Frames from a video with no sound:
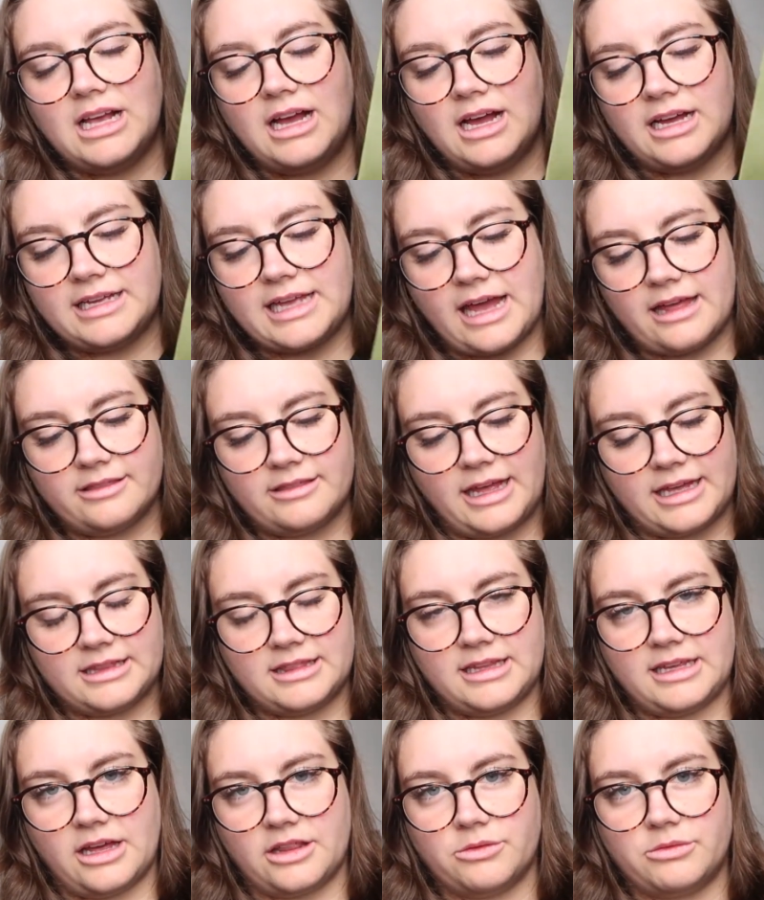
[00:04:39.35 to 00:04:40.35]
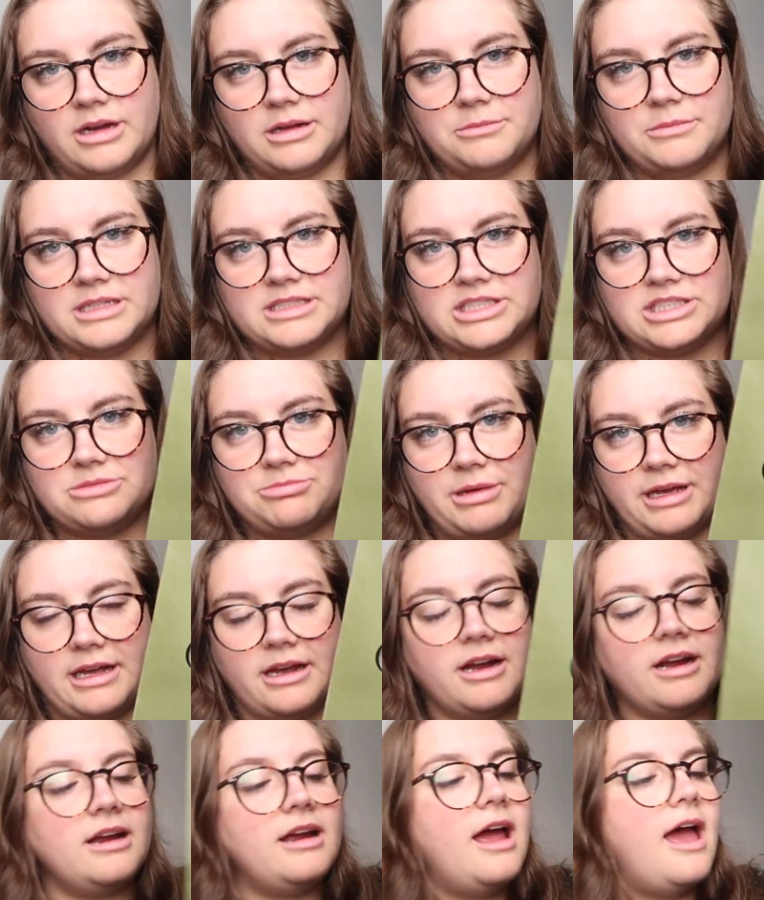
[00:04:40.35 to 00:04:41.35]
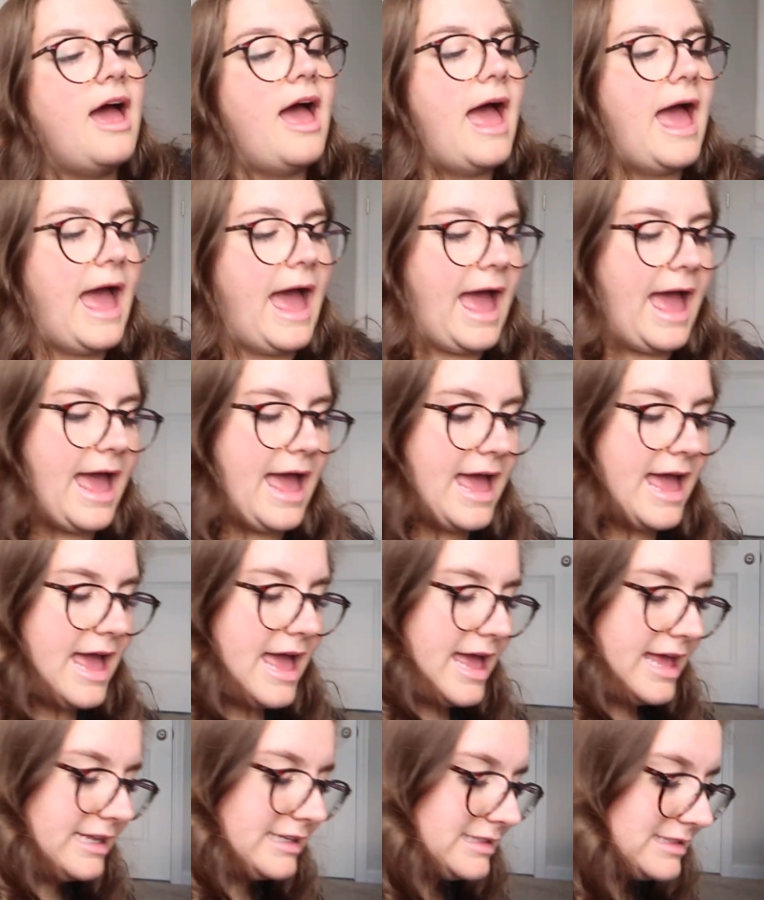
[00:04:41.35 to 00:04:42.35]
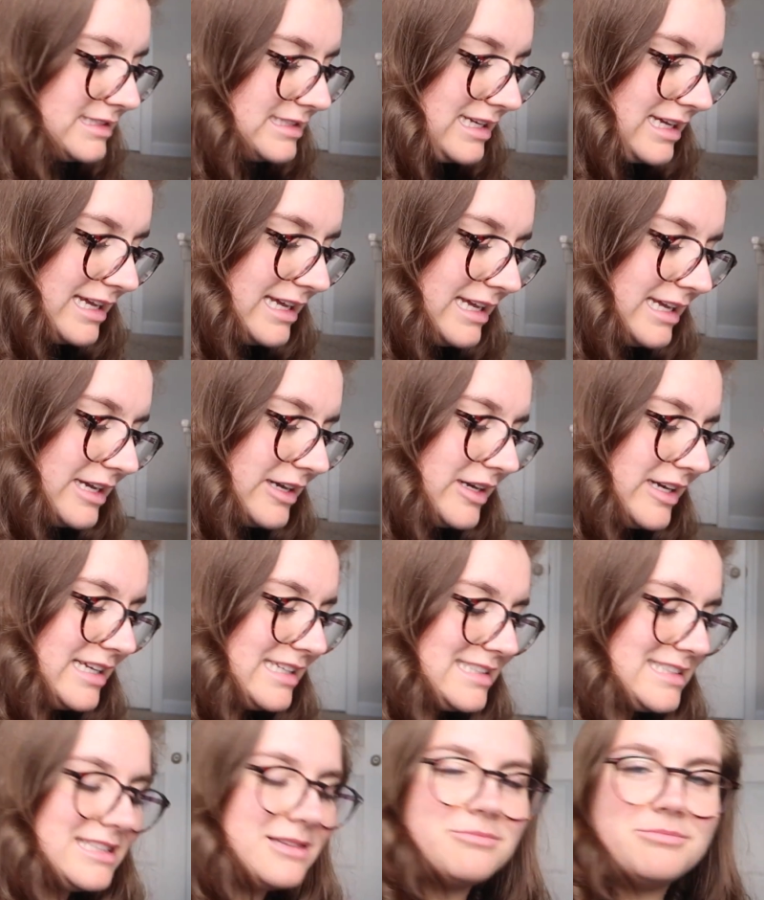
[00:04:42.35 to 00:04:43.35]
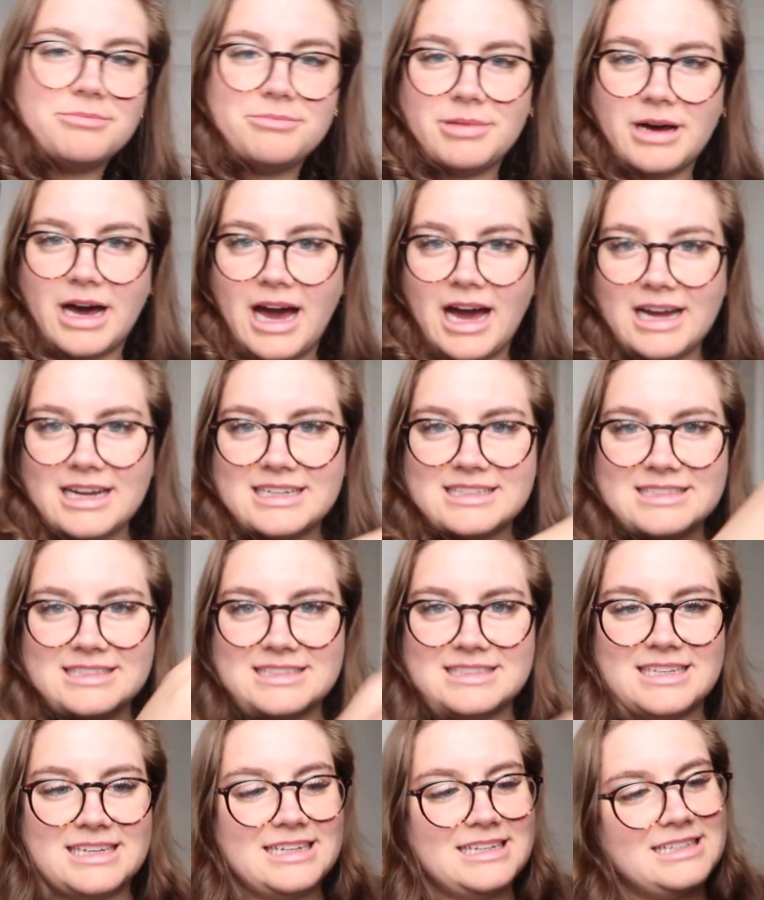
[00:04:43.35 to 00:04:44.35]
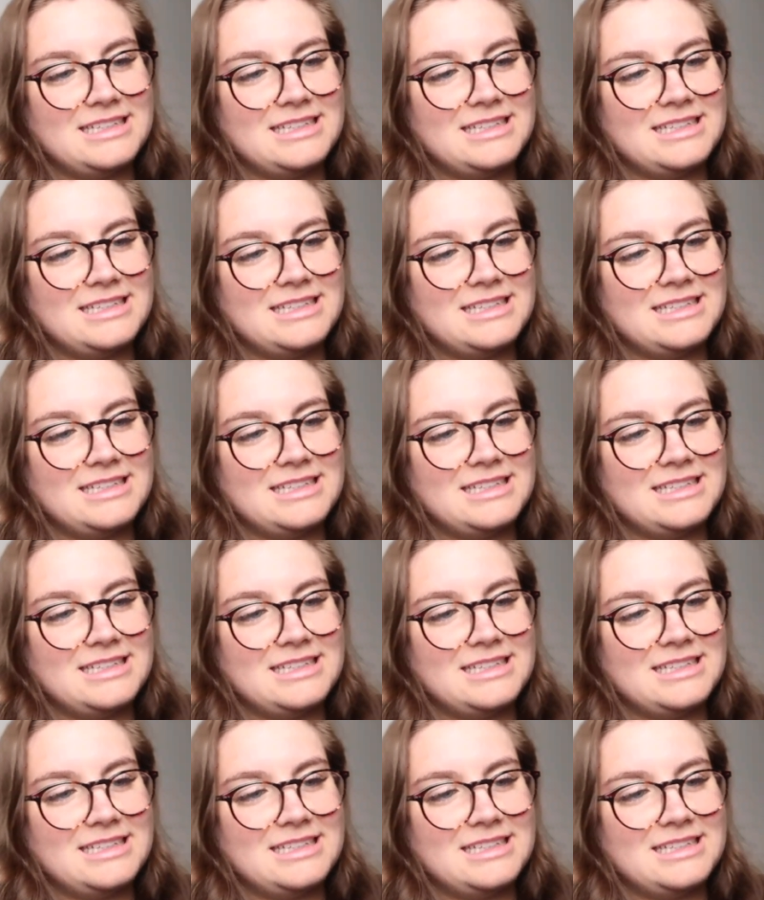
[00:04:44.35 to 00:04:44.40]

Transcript: Again, like the other one, but just bigger. And here is the box.